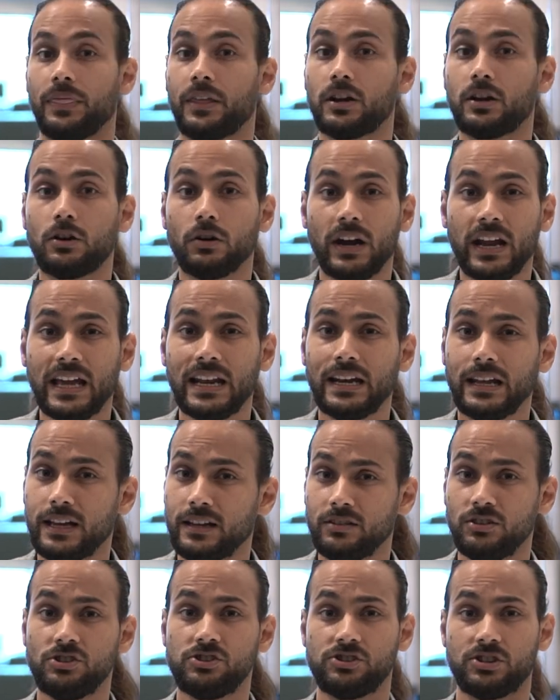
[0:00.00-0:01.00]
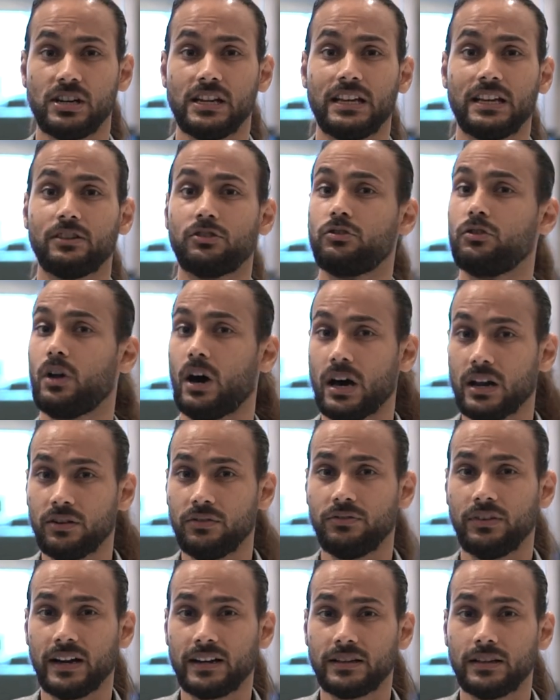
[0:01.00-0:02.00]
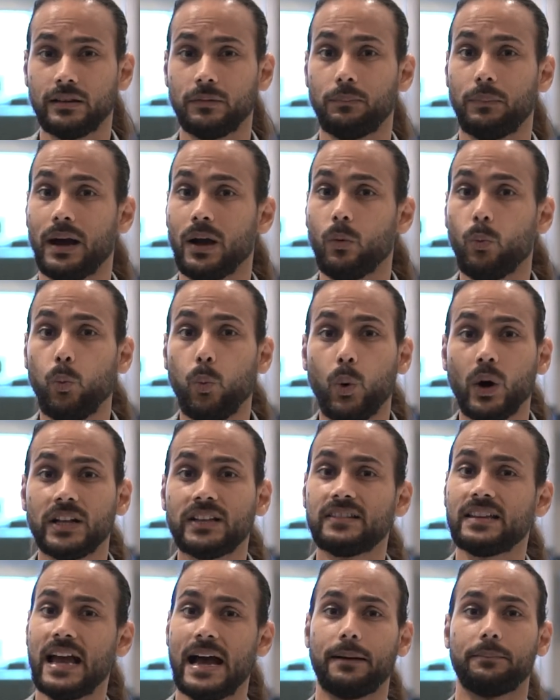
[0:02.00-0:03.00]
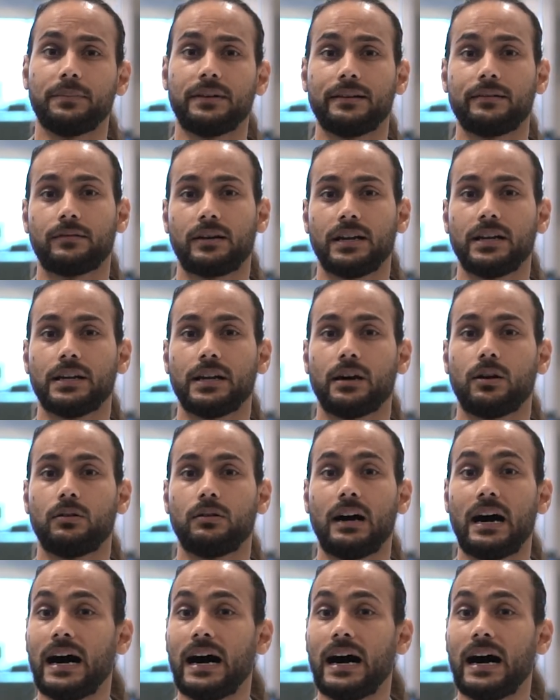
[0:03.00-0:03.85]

The grain industry is not affected by what's happening right now.